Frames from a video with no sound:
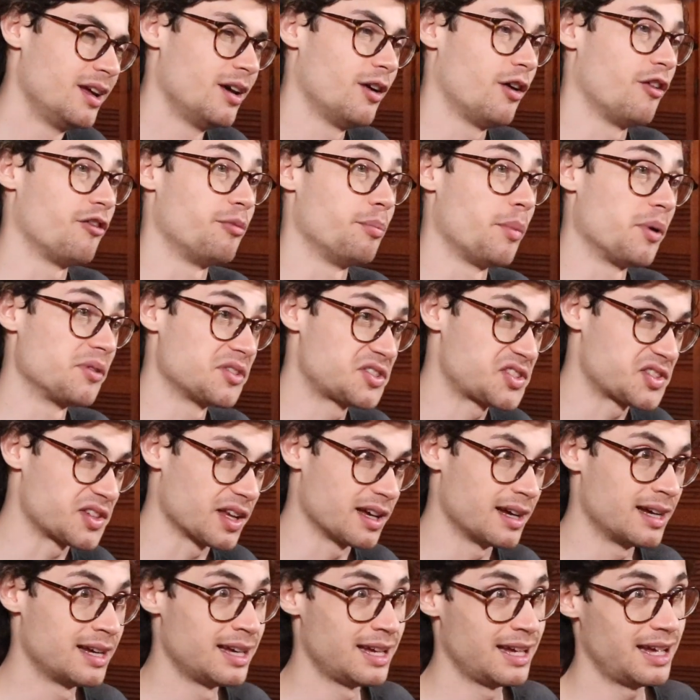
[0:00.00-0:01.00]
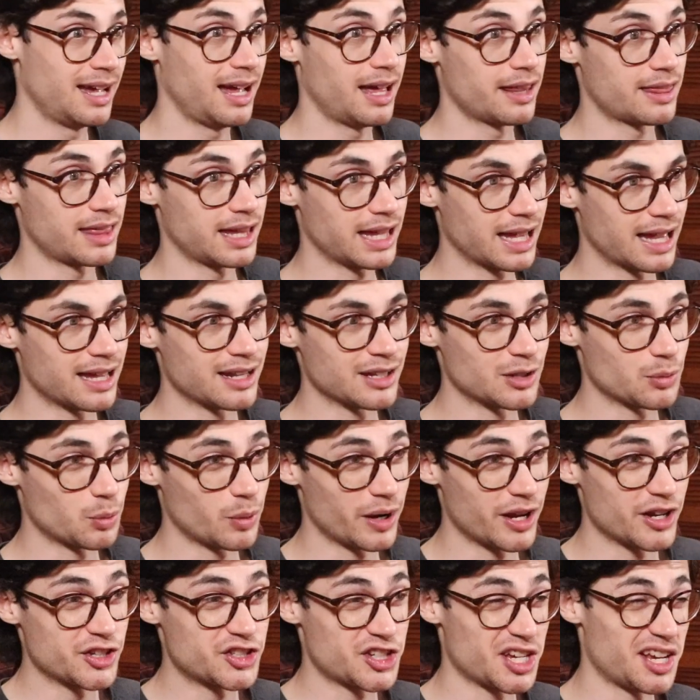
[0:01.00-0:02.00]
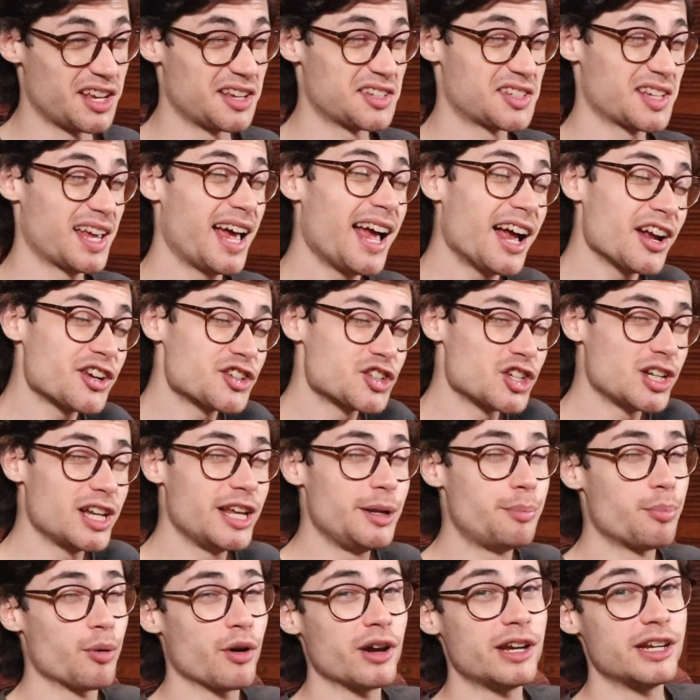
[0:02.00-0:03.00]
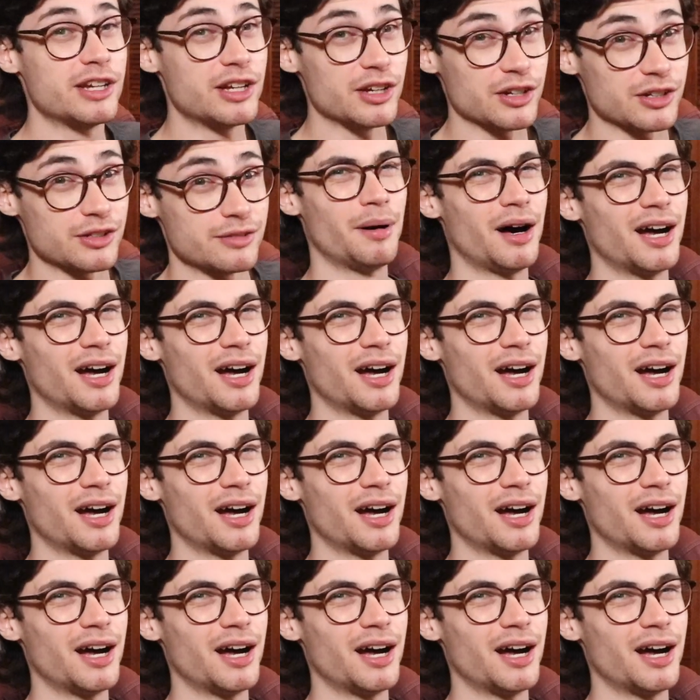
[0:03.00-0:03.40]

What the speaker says: of Monster at the end, which is actually pretty good.